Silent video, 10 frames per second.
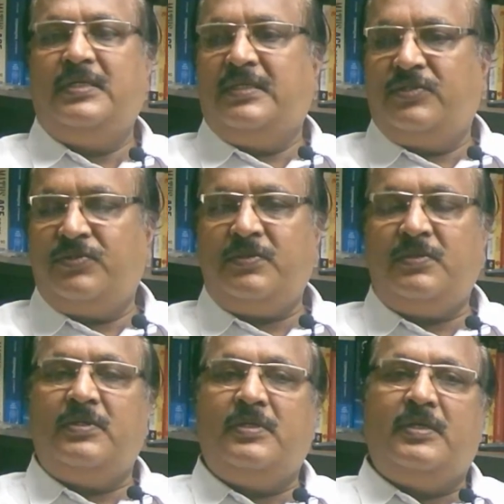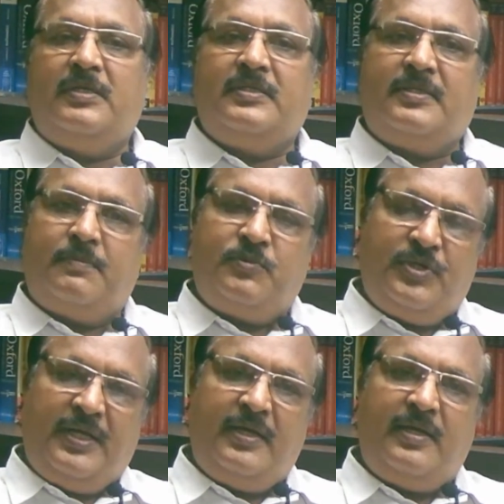So,
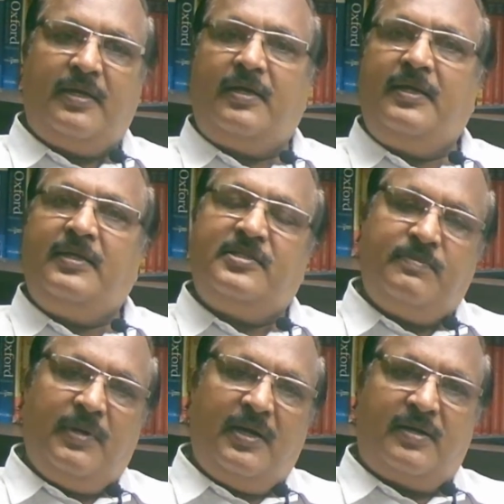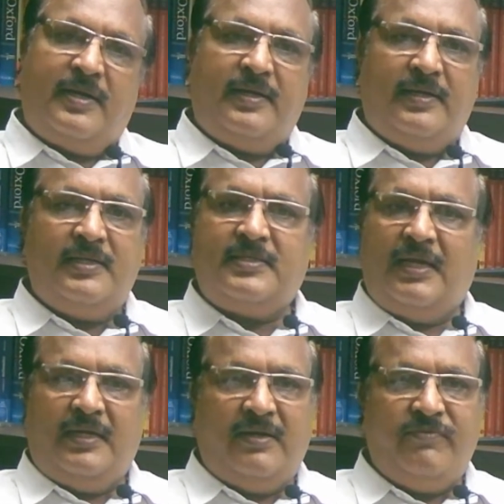today in similar triangles I will
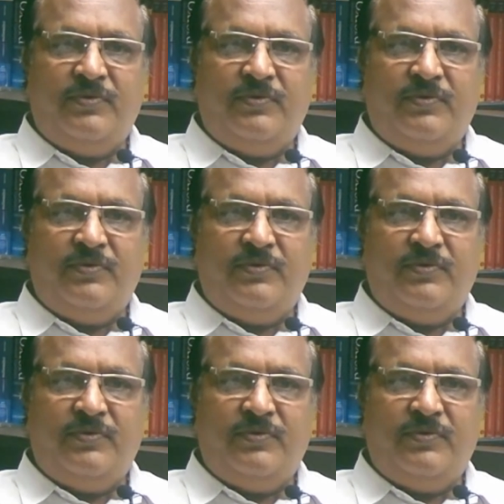give you